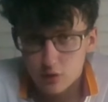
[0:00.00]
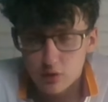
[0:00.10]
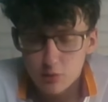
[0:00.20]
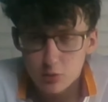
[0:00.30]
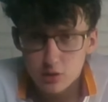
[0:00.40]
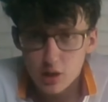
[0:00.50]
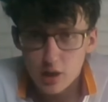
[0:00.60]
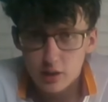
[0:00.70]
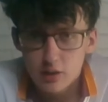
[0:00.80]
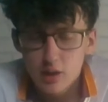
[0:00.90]
if you would
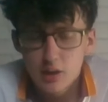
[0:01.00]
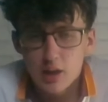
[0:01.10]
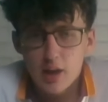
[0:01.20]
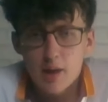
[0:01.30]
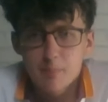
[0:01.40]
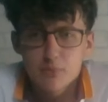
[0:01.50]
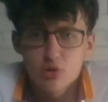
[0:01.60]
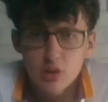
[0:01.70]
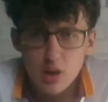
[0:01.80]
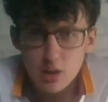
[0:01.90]
like.
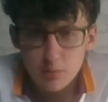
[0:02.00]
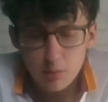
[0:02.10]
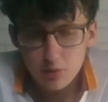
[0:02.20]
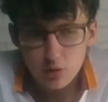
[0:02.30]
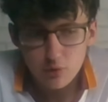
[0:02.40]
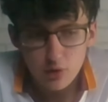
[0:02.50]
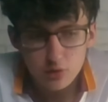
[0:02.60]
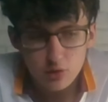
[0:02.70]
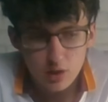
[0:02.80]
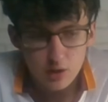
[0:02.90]
So yeah, let me know your
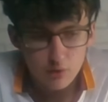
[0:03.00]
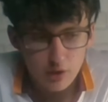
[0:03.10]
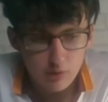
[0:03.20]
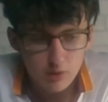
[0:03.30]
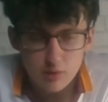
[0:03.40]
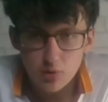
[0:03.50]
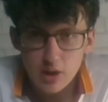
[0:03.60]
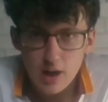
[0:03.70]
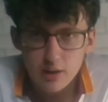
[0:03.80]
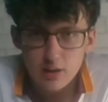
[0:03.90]
thoughts on anything
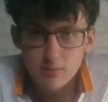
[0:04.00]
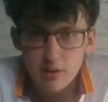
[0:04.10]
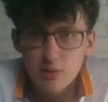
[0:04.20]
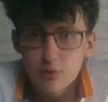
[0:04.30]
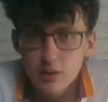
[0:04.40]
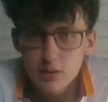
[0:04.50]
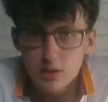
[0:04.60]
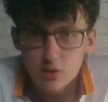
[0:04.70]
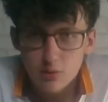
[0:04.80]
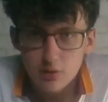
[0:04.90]
regarding anything
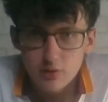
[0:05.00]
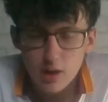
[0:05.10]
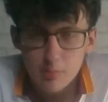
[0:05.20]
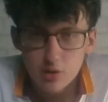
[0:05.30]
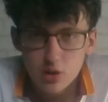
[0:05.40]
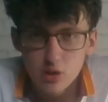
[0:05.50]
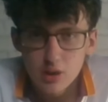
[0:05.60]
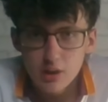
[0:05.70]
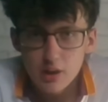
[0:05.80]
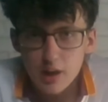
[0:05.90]
in the comments down below.
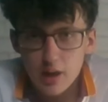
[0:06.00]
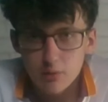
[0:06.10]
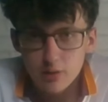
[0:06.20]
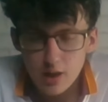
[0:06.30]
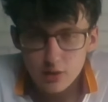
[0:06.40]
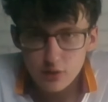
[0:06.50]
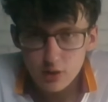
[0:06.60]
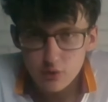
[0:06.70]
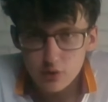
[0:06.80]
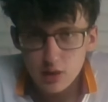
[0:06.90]
Like the
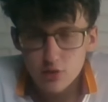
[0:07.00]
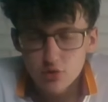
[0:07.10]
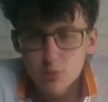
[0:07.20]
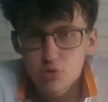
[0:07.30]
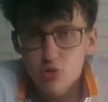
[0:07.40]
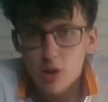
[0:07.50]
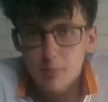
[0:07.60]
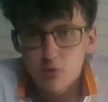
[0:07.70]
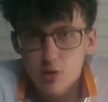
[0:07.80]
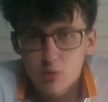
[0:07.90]
video if you did, subscribe
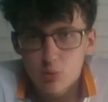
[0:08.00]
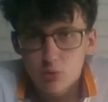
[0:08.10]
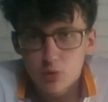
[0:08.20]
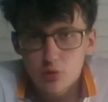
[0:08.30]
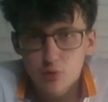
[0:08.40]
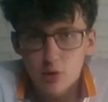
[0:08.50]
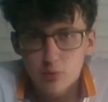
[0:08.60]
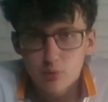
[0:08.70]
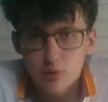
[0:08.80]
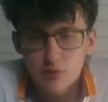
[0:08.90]
if you're new, on the road to
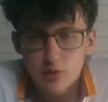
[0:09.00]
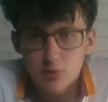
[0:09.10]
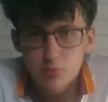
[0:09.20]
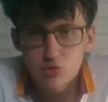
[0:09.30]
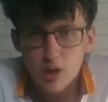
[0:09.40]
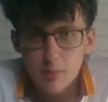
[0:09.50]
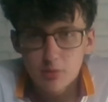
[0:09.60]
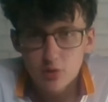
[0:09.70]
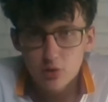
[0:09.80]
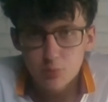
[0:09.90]
450
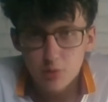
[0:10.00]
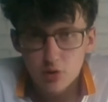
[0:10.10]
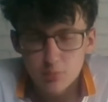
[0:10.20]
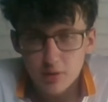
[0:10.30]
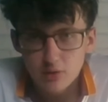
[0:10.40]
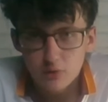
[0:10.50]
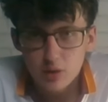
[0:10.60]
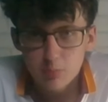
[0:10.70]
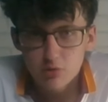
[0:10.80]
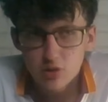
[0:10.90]
subscribers. All support's
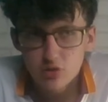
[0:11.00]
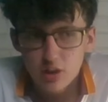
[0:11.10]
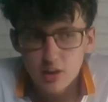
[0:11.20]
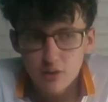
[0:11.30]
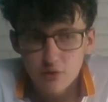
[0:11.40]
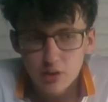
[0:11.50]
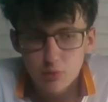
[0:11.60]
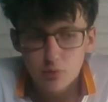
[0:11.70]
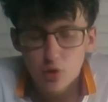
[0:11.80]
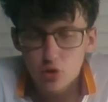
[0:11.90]
massively appreciated. I think
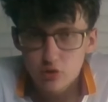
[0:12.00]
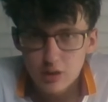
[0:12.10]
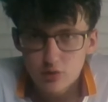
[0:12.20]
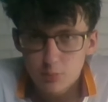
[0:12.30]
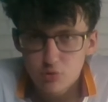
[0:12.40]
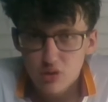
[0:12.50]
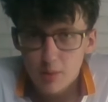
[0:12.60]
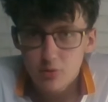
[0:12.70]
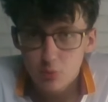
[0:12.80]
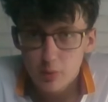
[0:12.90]
we're 14
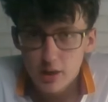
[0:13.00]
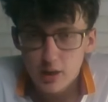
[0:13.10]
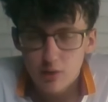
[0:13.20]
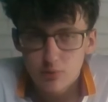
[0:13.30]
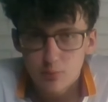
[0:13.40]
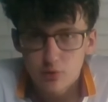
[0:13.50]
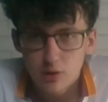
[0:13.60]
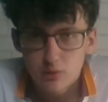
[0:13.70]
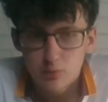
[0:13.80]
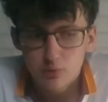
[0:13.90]
subscribers away now from
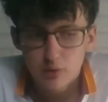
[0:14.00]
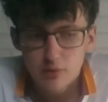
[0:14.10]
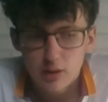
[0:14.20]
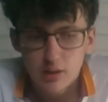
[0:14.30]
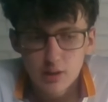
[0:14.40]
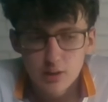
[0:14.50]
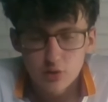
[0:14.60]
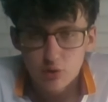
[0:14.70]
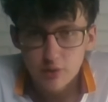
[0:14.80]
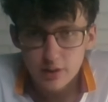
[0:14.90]
450,
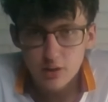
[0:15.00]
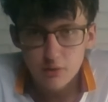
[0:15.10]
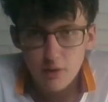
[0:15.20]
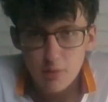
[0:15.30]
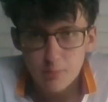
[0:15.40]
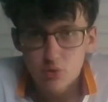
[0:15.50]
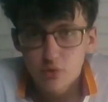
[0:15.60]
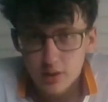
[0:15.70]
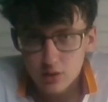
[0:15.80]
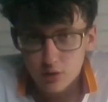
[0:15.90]
so thank you very much.
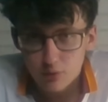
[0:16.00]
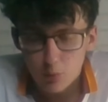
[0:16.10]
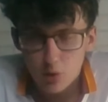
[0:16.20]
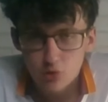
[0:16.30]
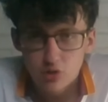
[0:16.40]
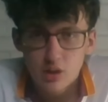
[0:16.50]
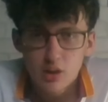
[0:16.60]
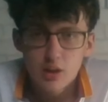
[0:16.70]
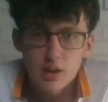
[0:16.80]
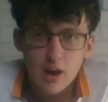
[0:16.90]
Thank you for watching.
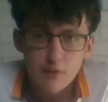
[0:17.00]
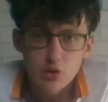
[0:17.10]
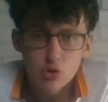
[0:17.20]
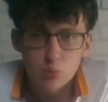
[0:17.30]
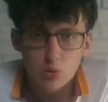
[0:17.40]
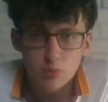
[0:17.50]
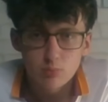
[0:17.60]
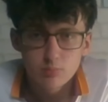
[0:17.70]
Have a good one.